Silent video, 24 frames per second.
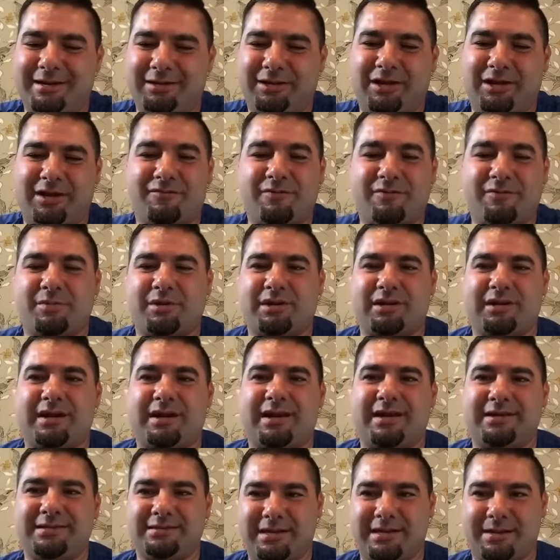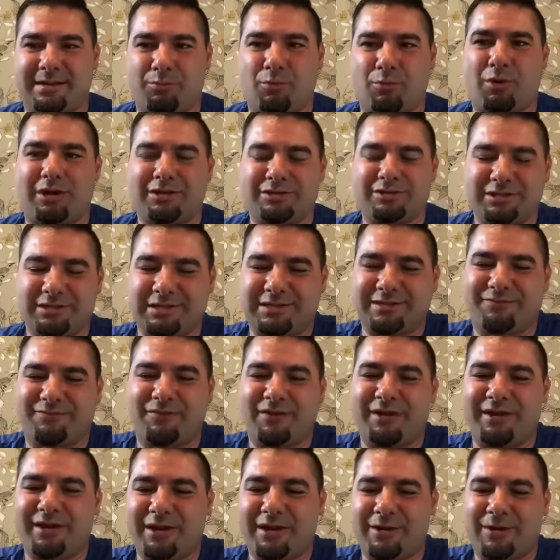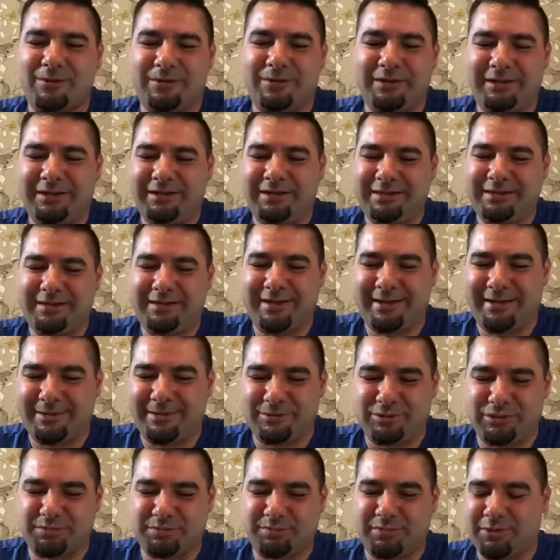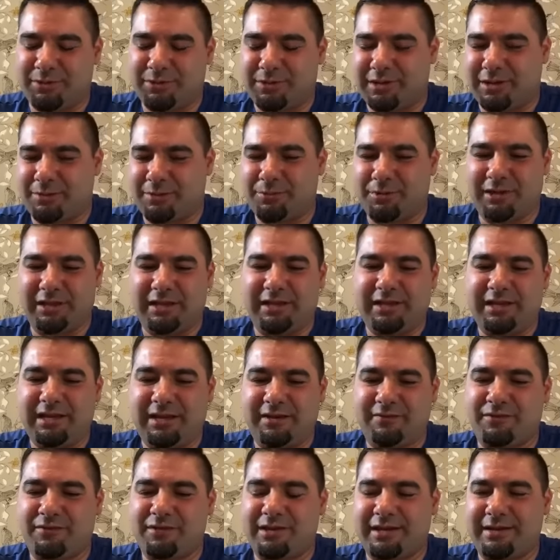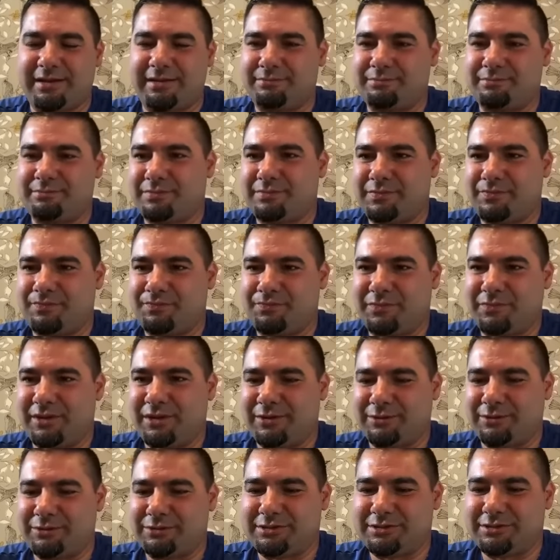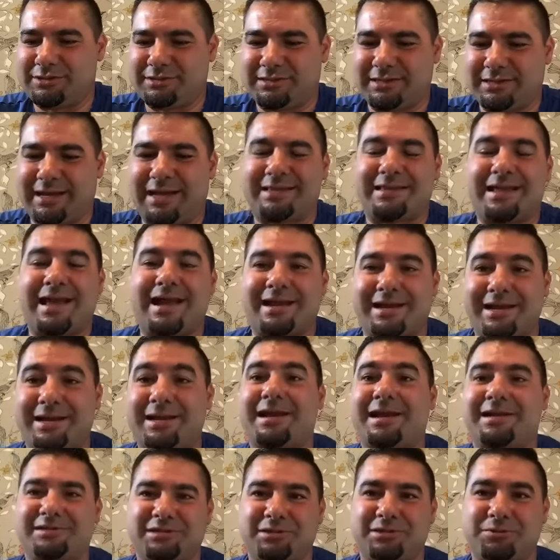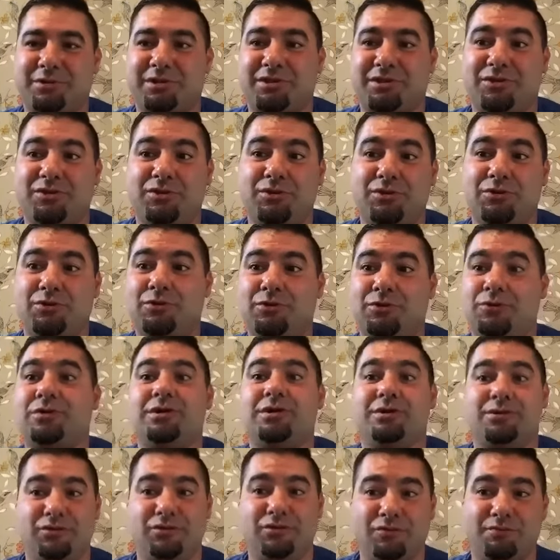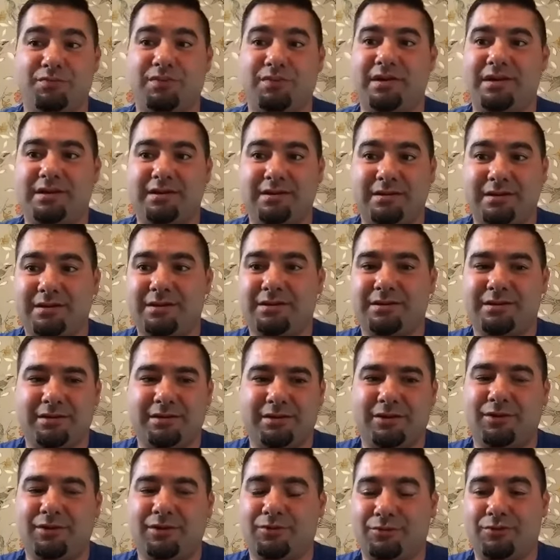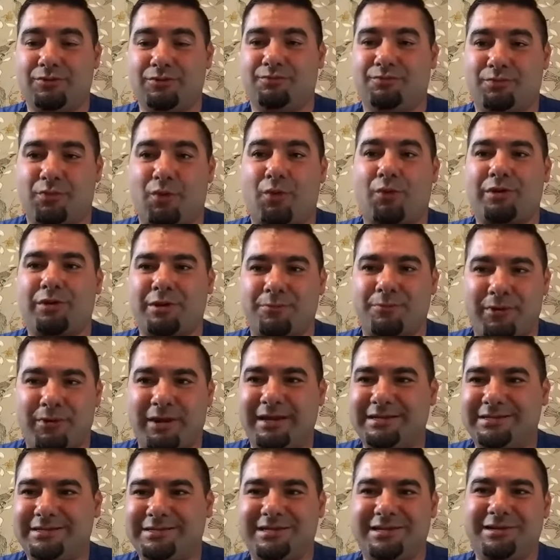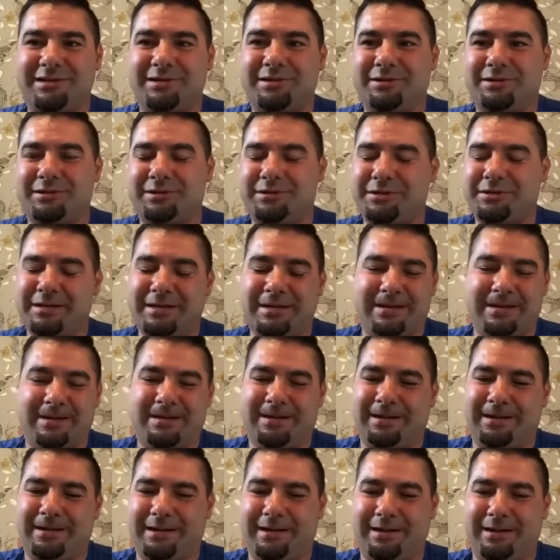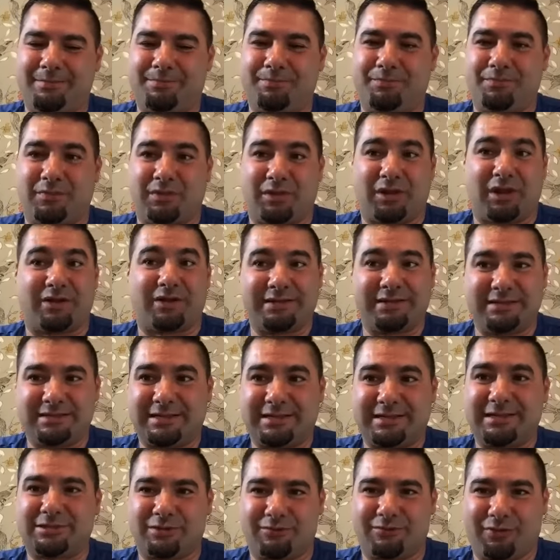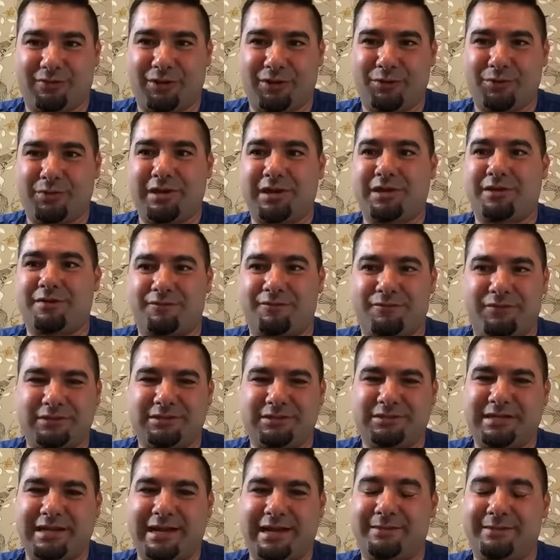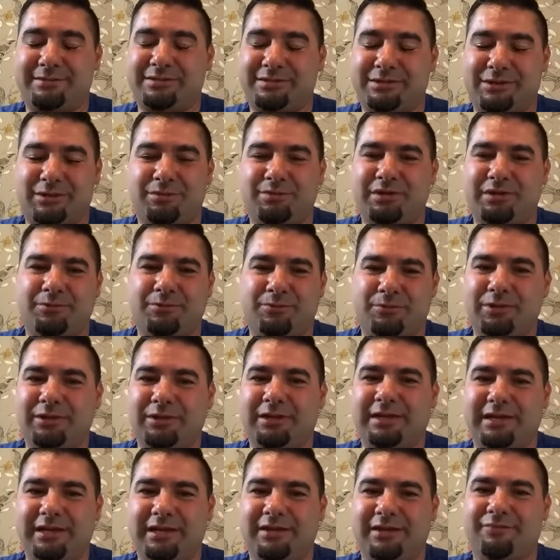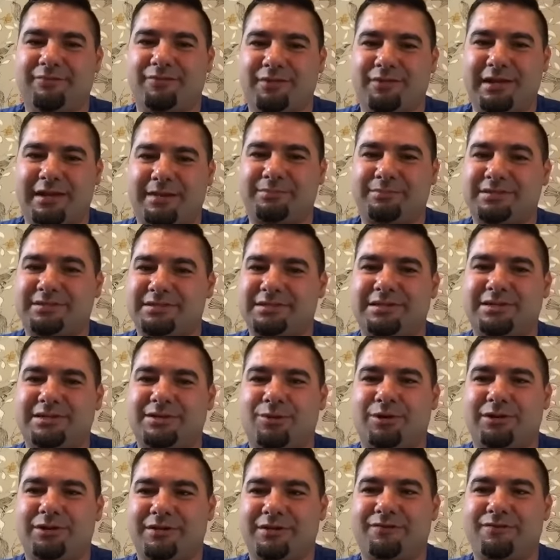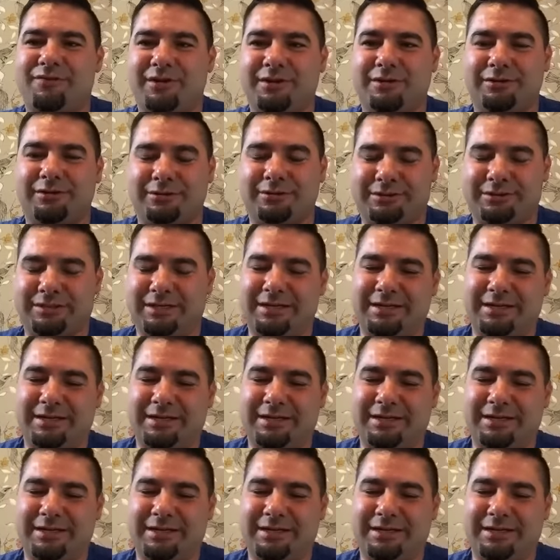lot of them end up watching this video, and it'll just be really neat for them, to get that connection with you. You've been, you born and raised here. A lot of these kids are following your footsteps. So it'll be really neat for them to see you on the field